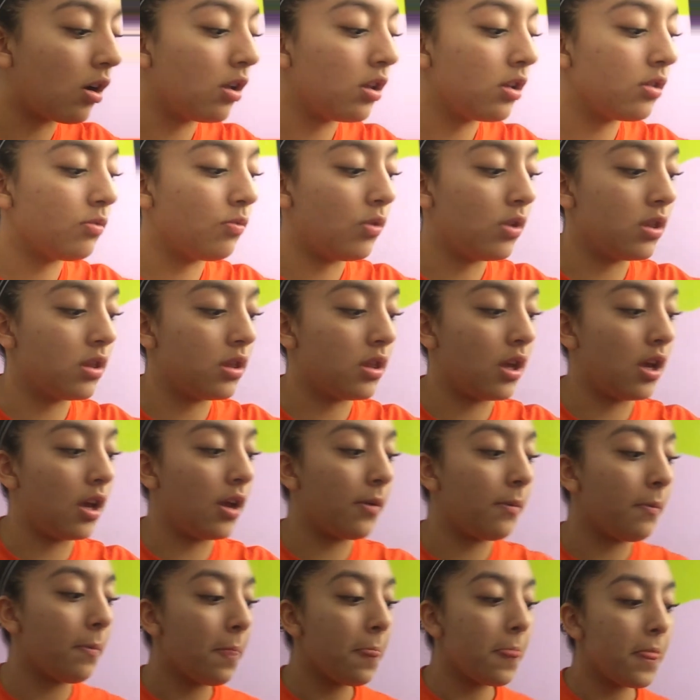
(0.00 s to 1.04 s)
all in one thing.
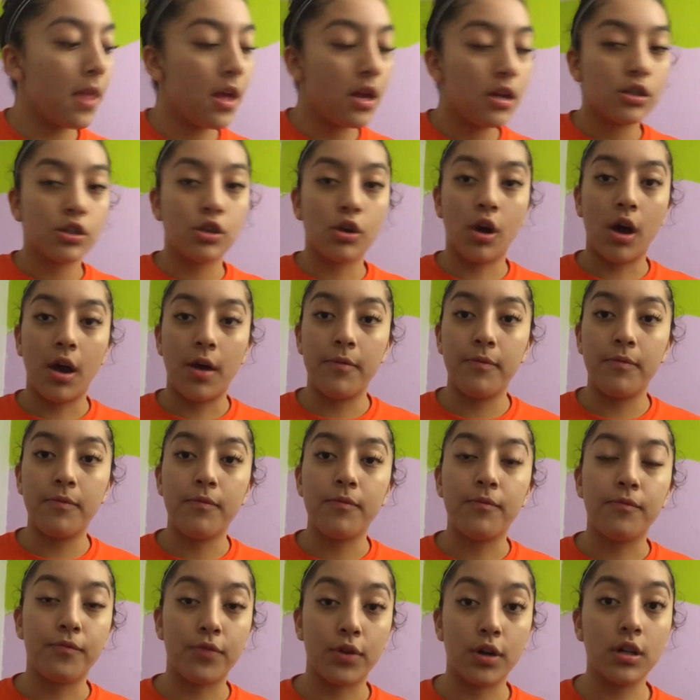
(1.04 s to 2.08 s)
So
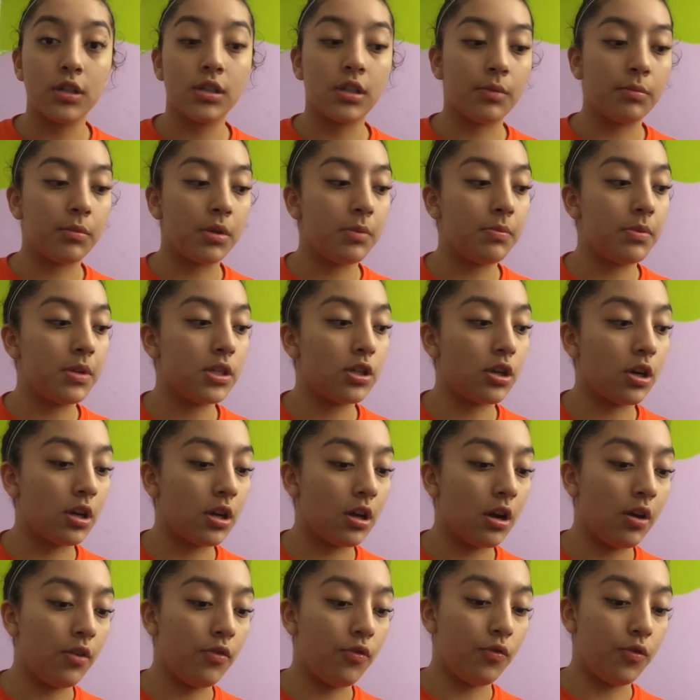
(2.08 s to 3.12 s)
first I'm going to be
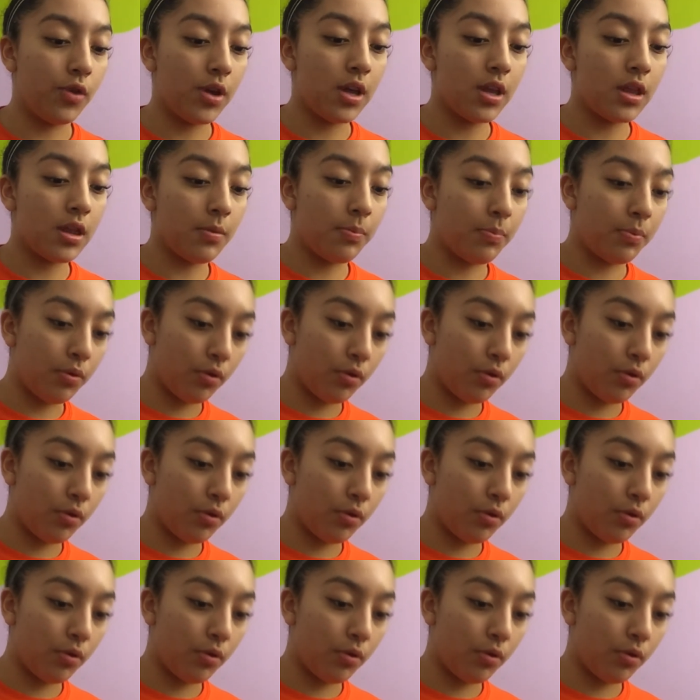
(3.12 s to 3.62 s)
starting off with